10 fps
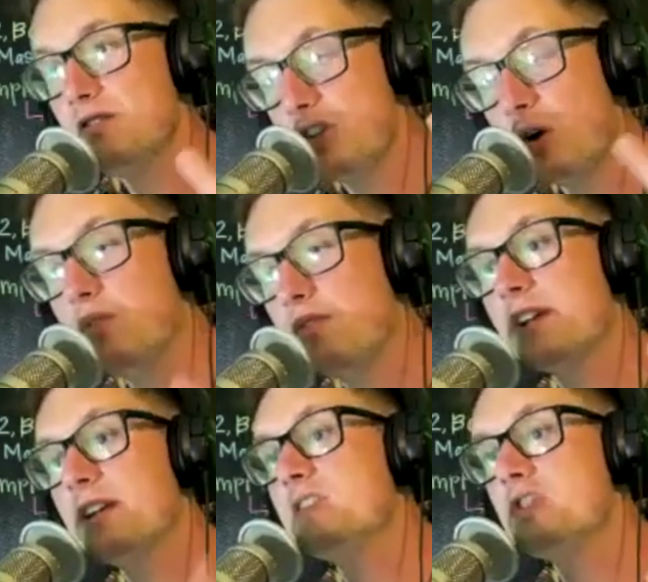don't
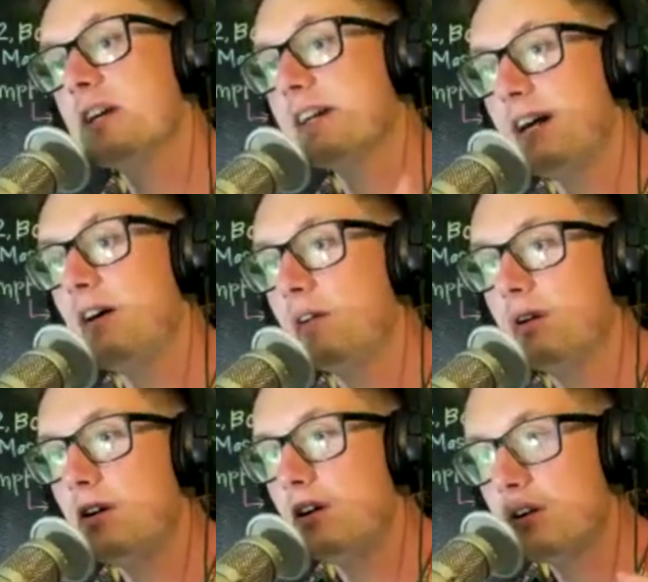forget to check out
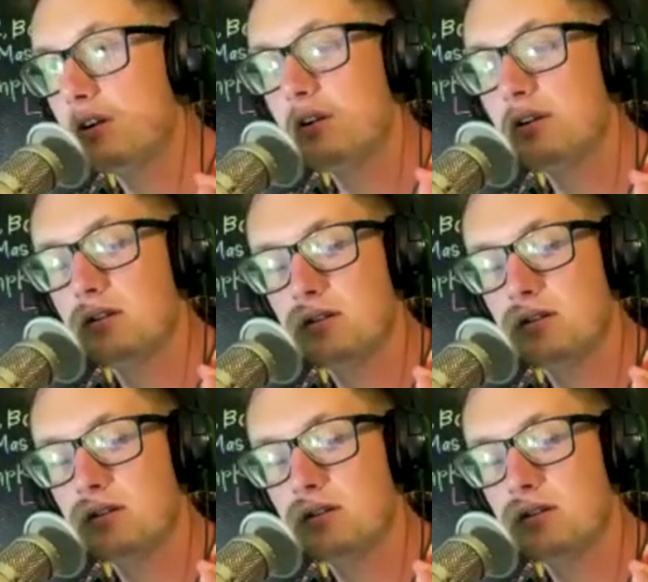our